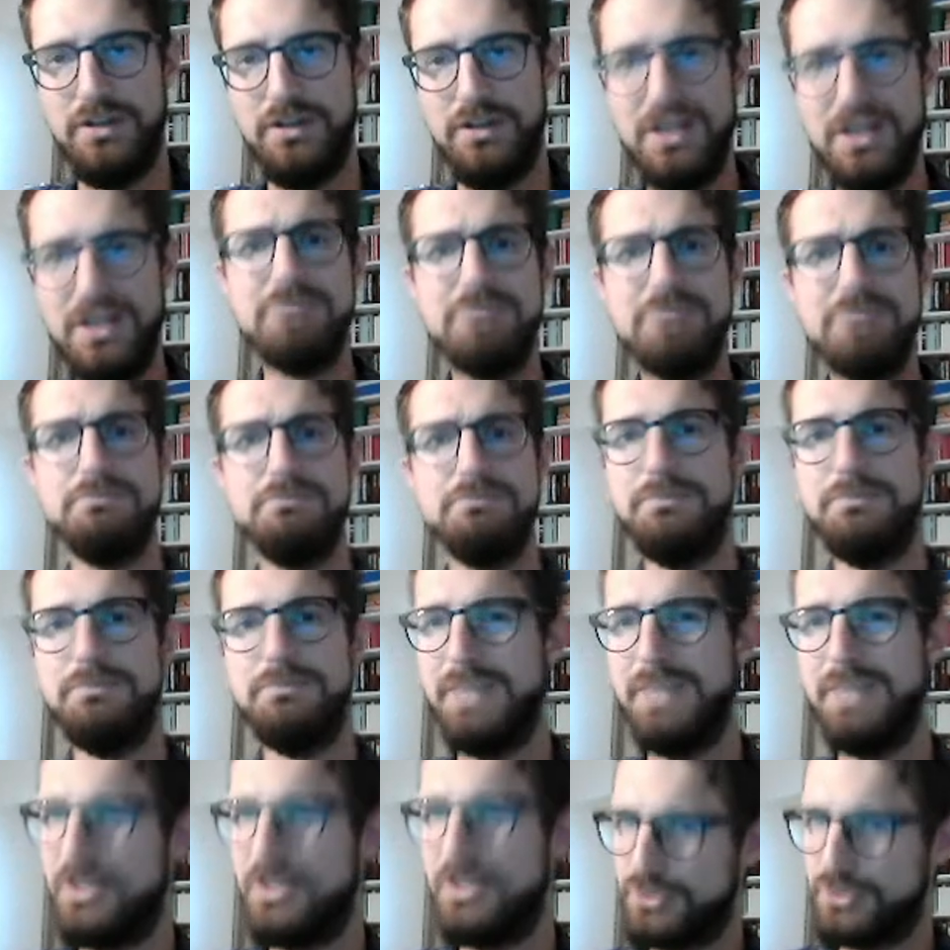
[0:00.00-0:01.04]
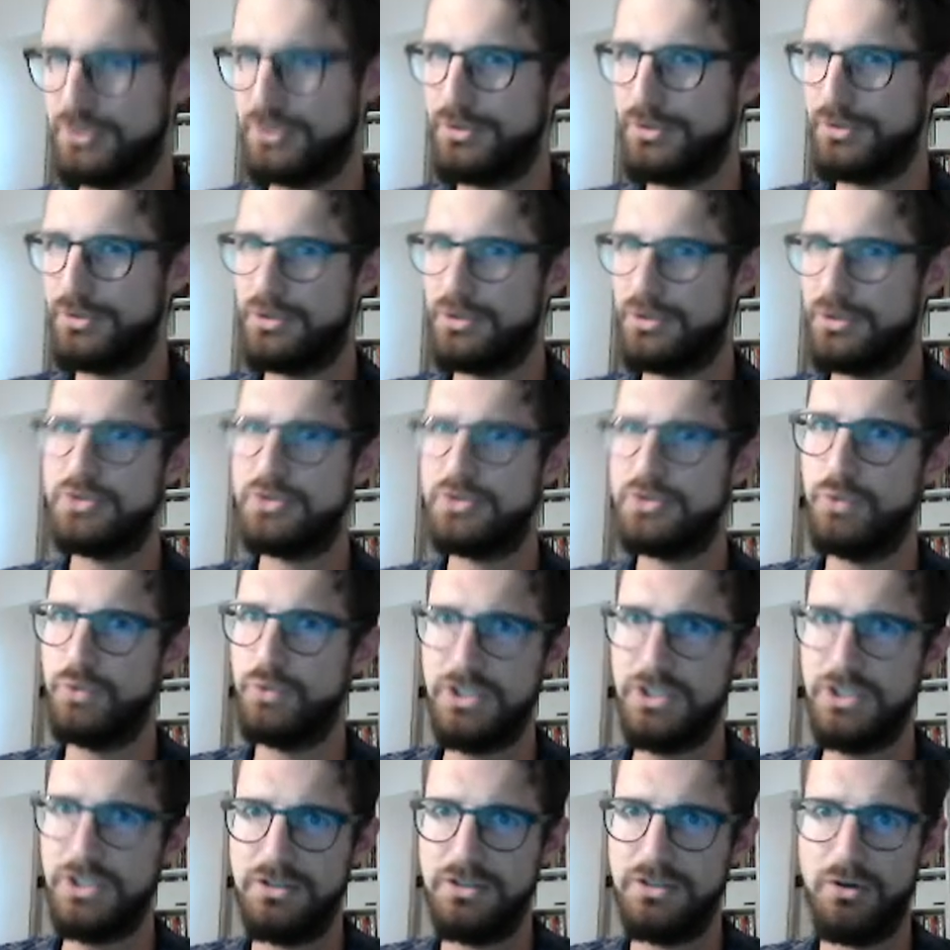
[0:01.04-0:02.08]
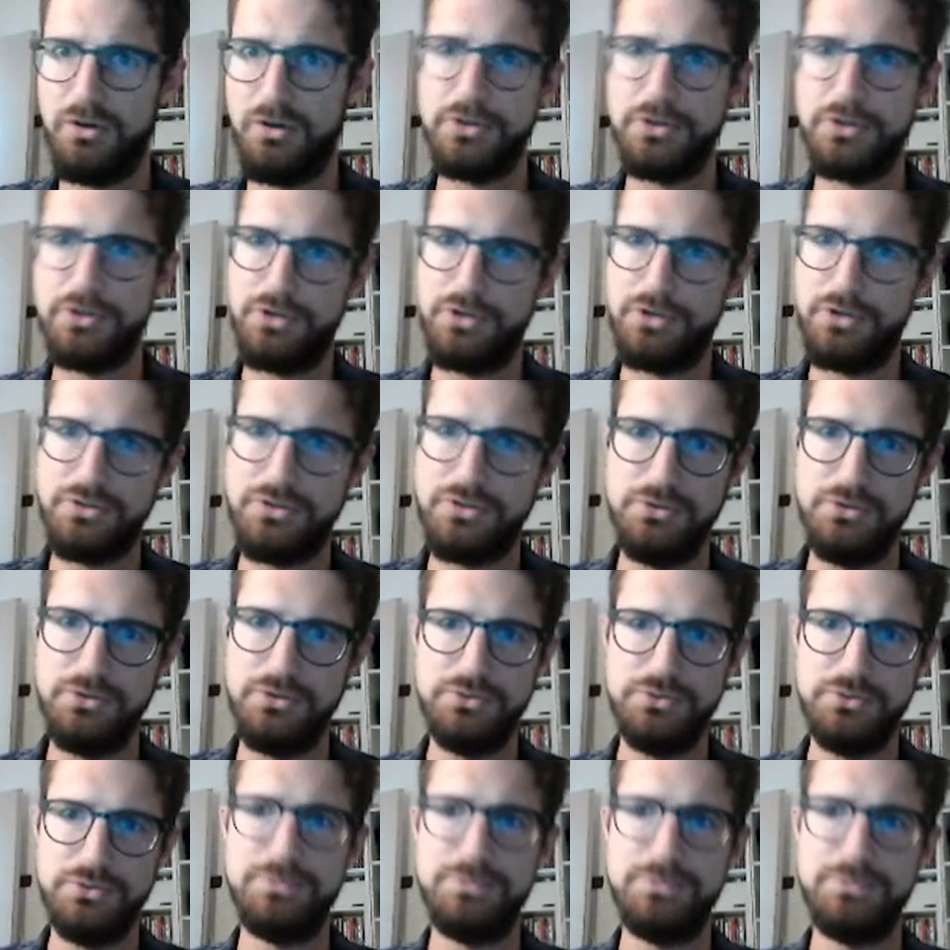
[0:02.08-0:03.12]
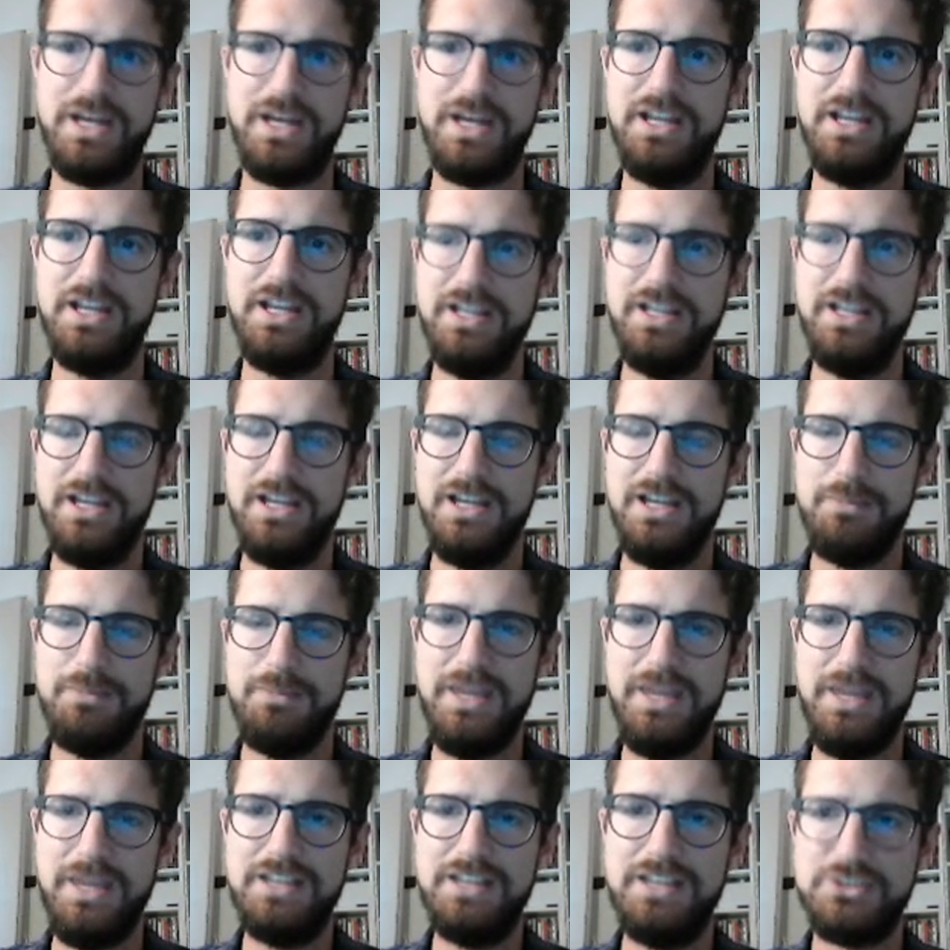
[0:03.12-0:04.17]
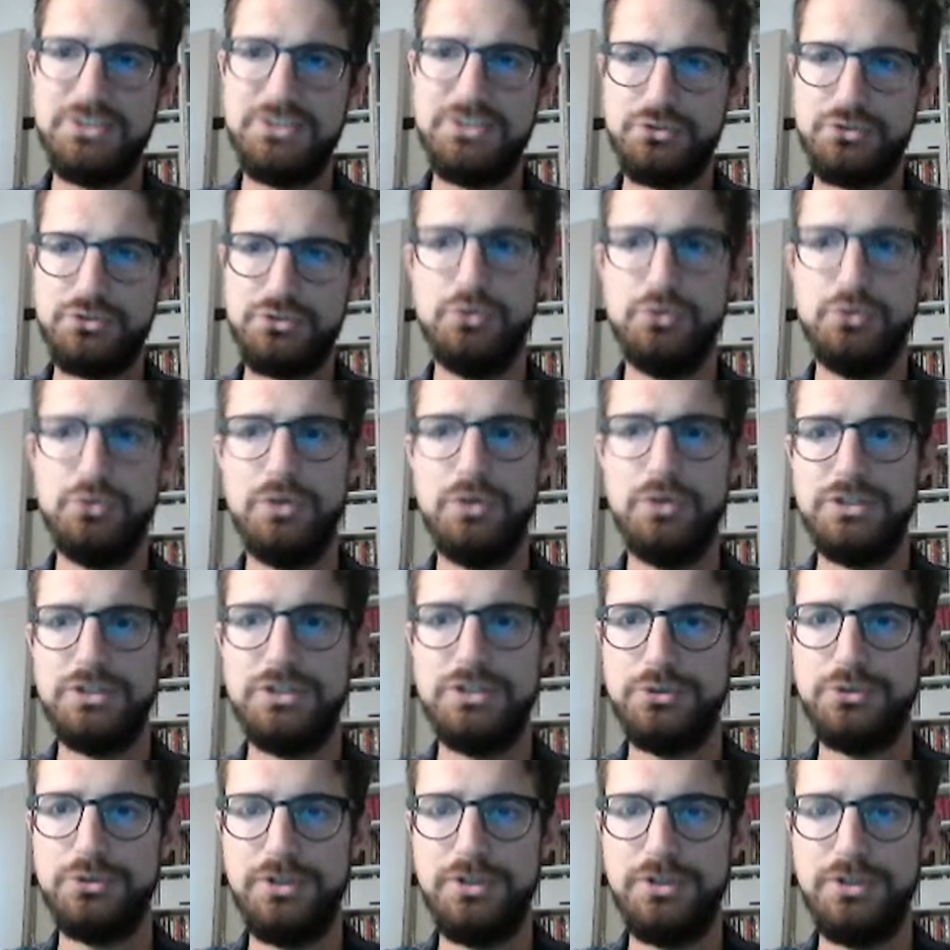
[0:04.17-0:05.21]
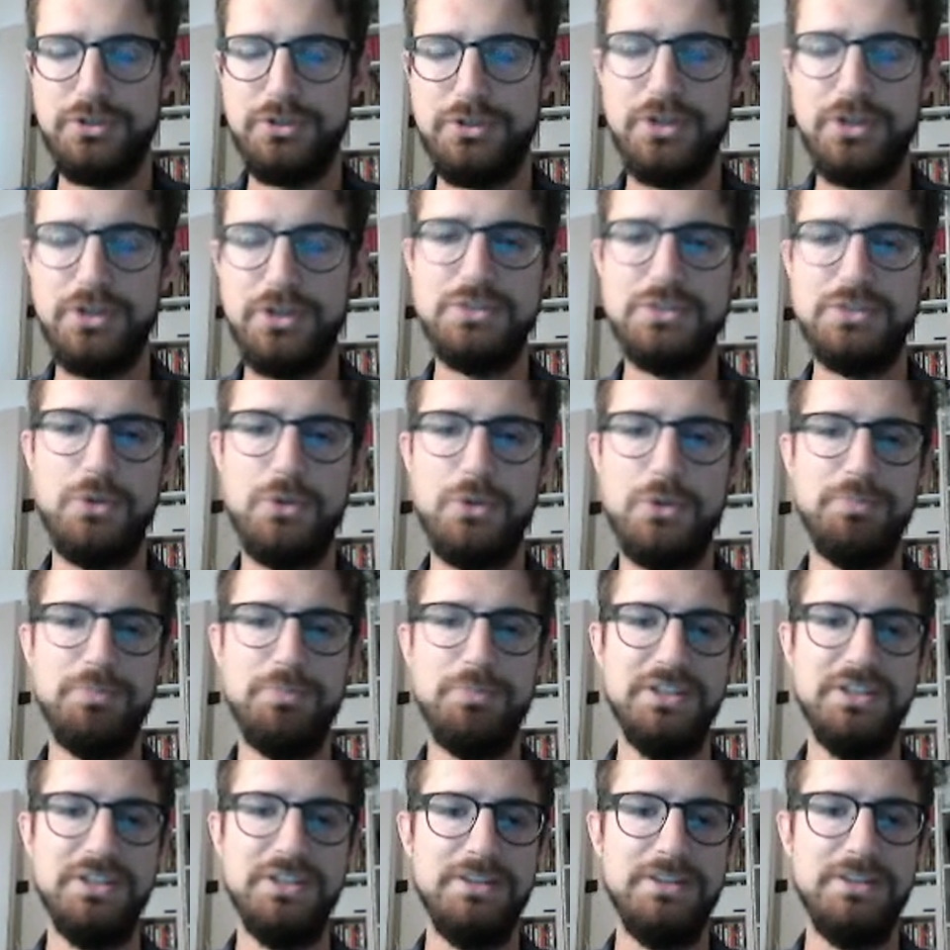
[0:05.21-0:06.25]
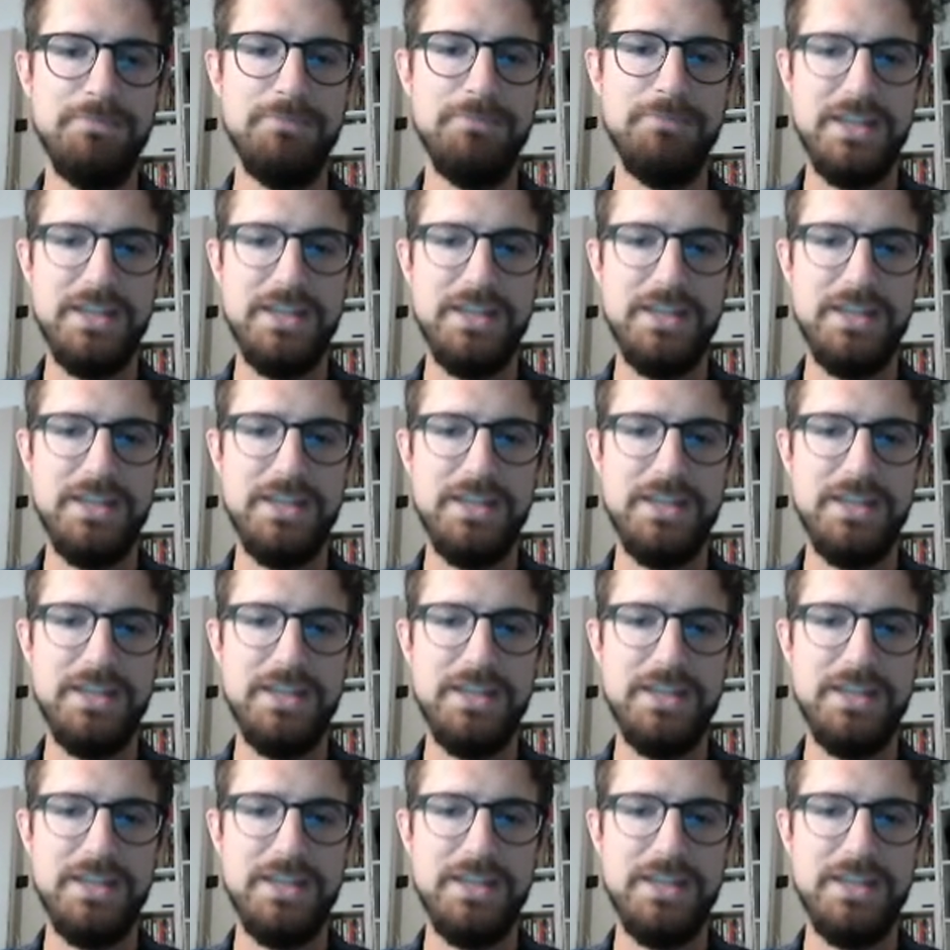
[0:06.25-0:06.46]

Not make you sure you're going to win or you're going to lose, but make sure you're going to compete.